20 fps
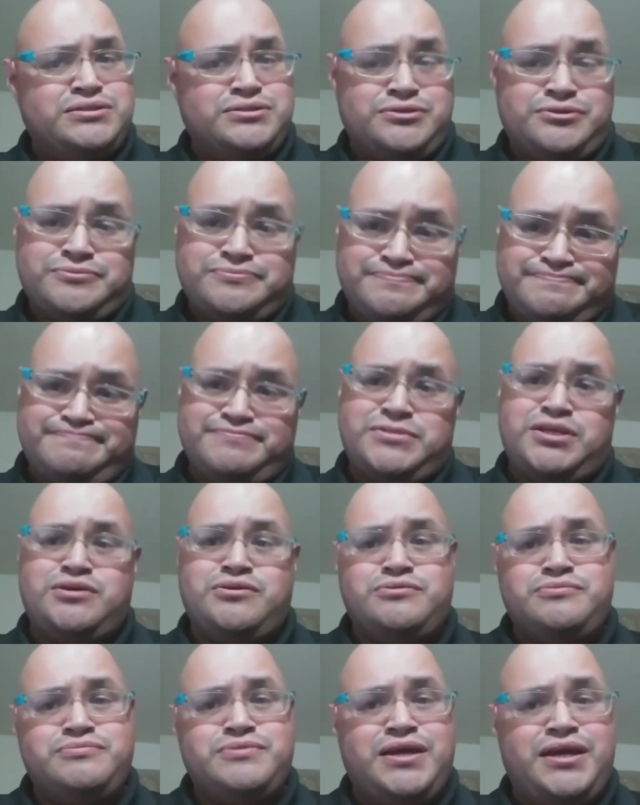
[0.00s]
So,
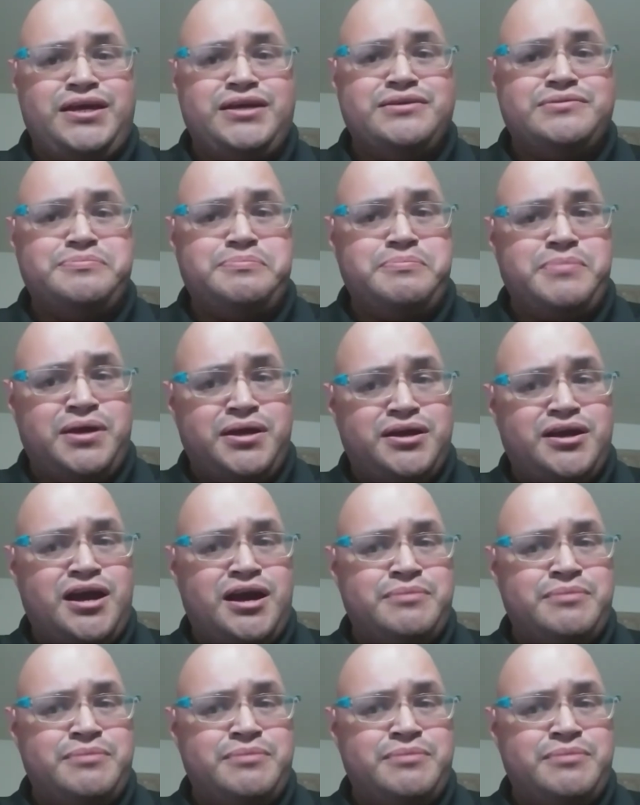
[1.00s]
hey, make